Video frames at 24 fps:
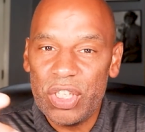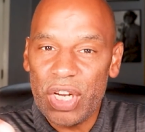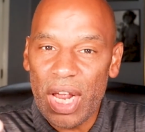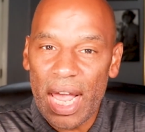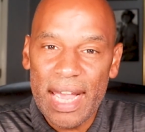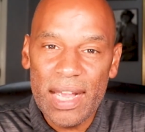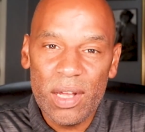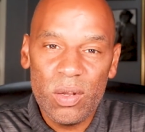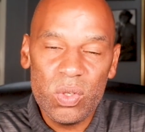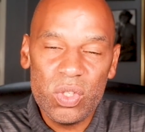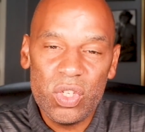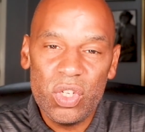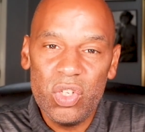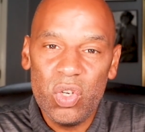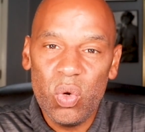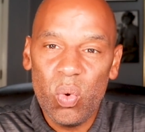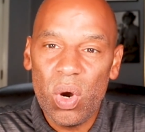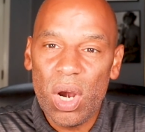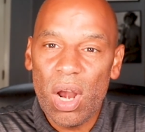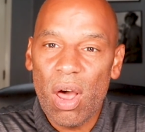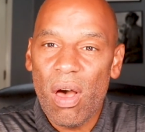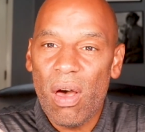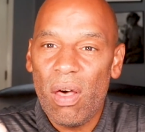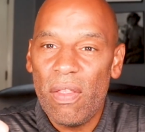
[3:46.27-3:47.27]
angles and
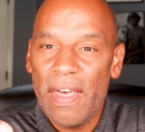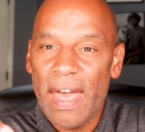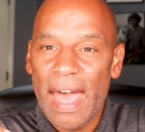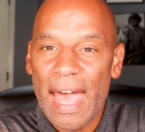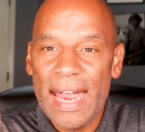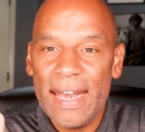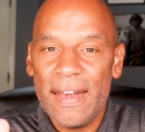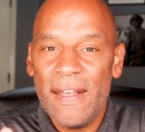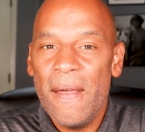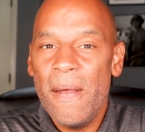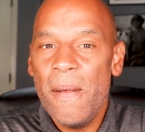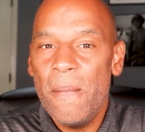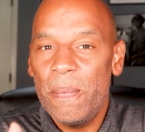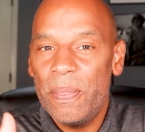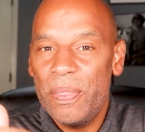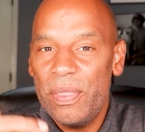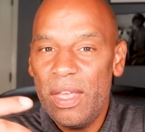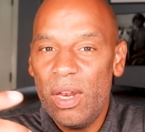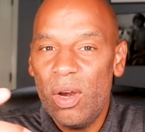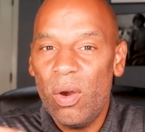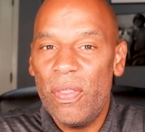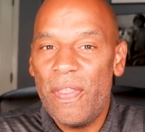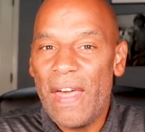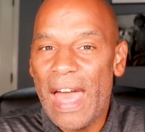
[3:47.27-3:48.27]
doing all that.
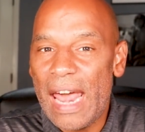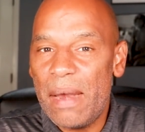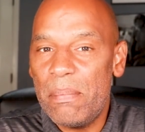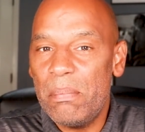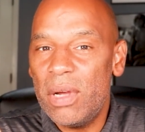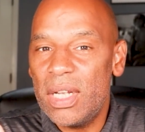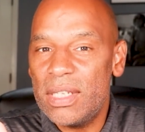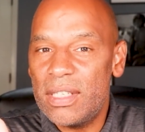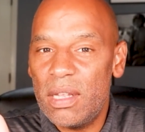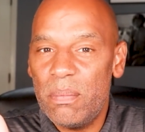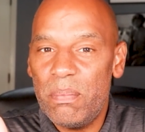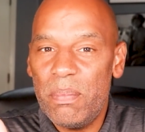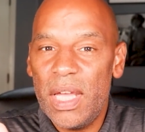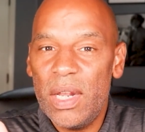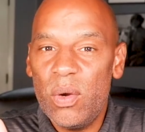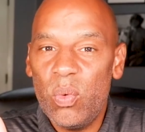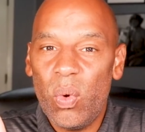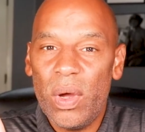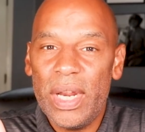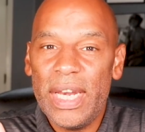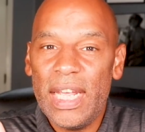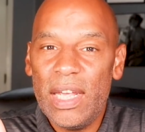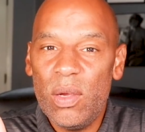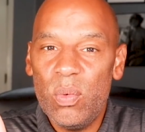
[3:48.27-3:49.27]
You know, that must have
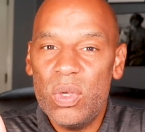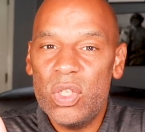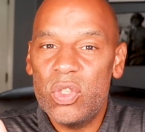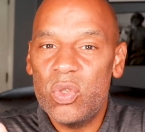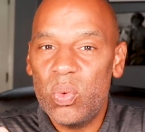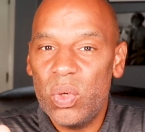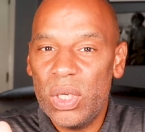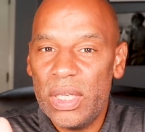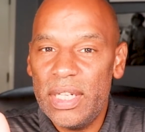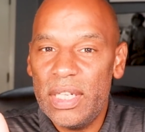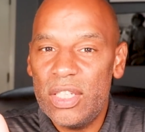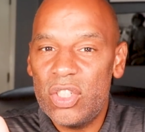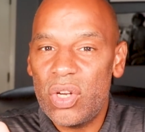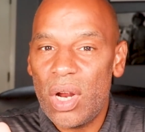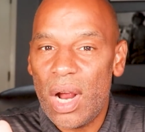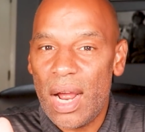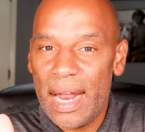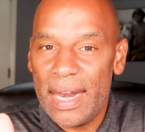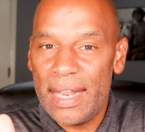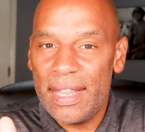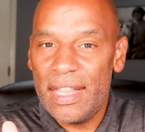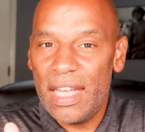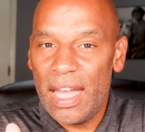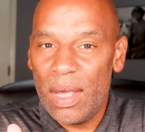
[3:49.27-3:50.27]
been when he was really
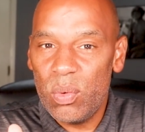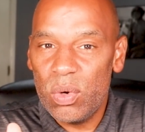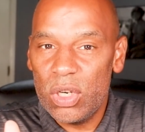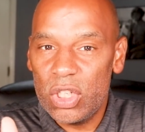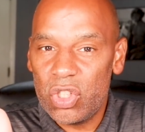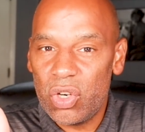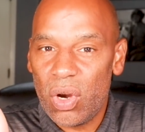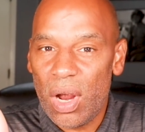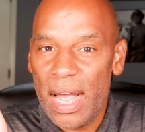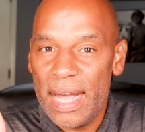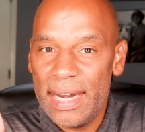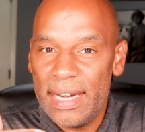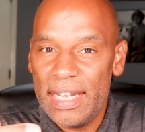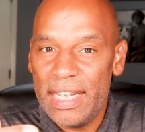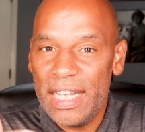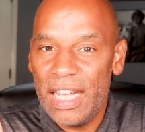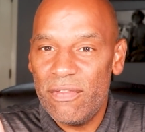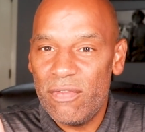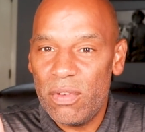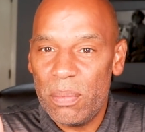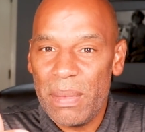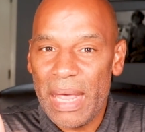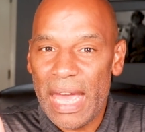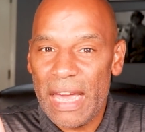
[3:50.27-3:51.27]
trying to
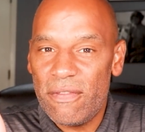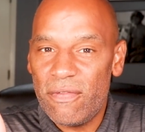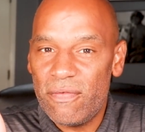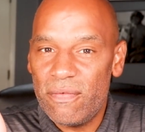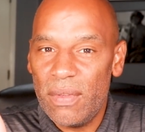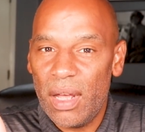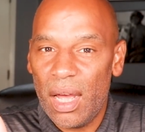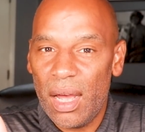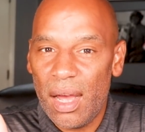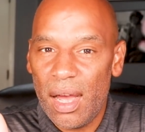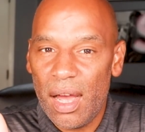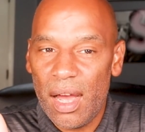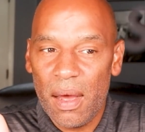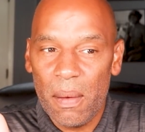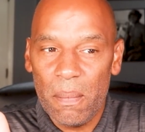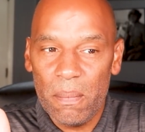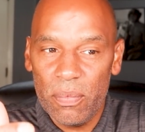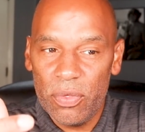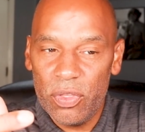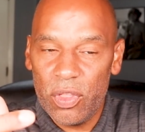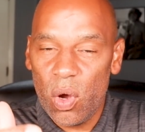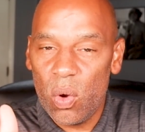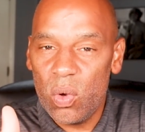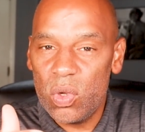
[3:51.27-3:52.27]
give him that
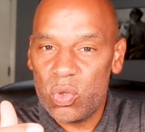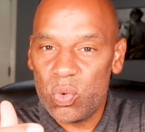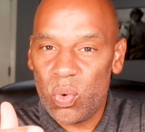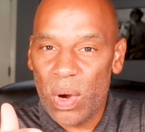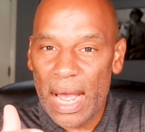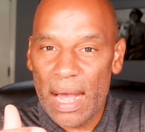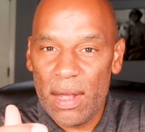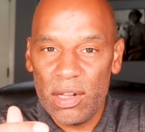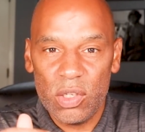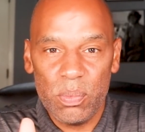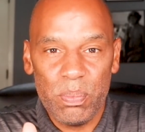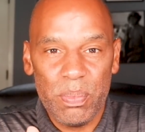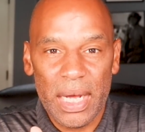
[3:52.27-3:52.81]
those rounds.